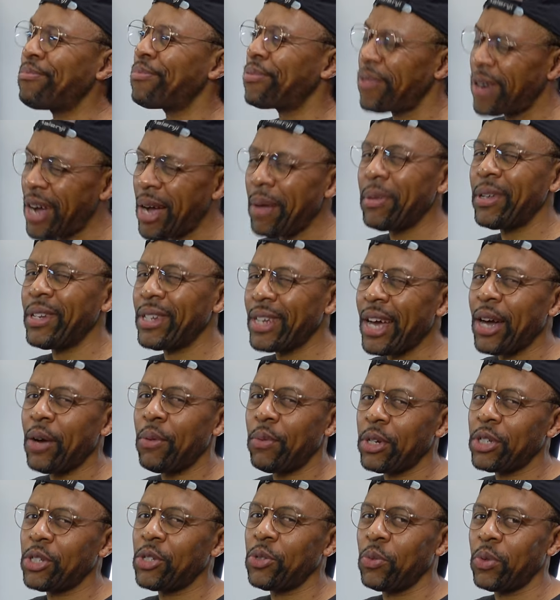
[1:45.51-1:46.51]
probably
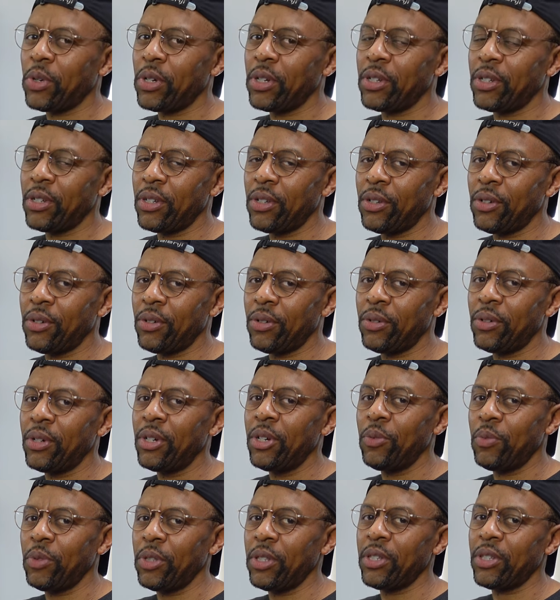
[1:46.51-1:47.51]
not what you want to do
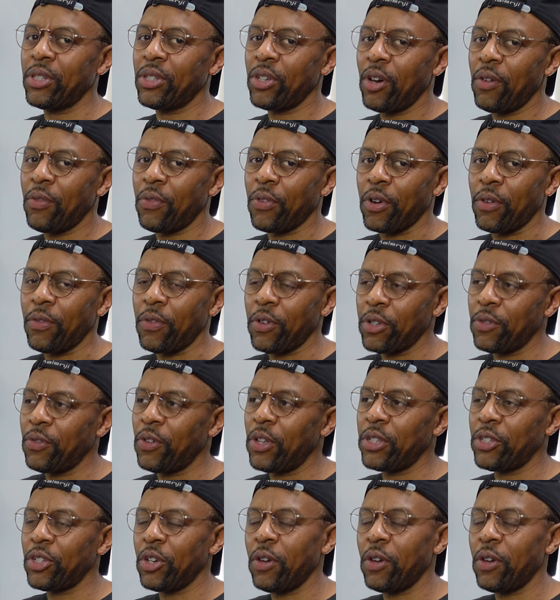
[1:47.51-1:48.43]
with this software. First of all,